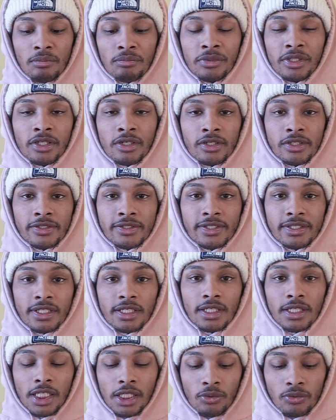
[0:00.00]
because
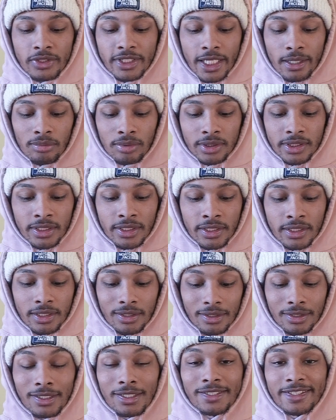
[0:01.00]
he was able
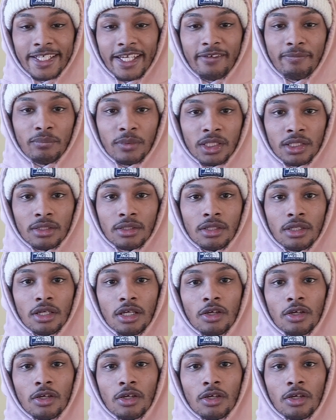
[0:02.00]
to save me